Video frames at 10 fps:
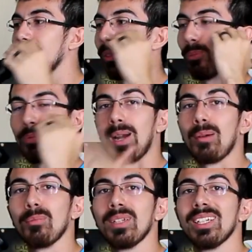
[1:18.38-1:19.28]
The
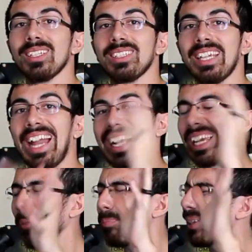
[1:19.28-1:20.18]
problem is, and I
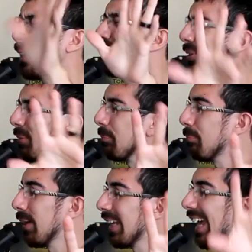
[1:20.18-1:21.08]
kept believing him
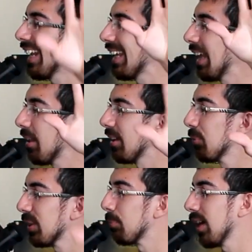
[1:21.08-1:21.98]

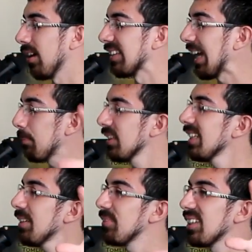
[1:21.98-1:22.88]
with the Browns. I
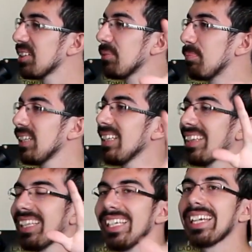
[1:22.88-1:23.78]
believed he could be
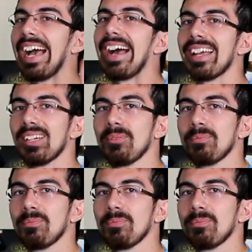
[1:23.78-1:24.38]
the guy.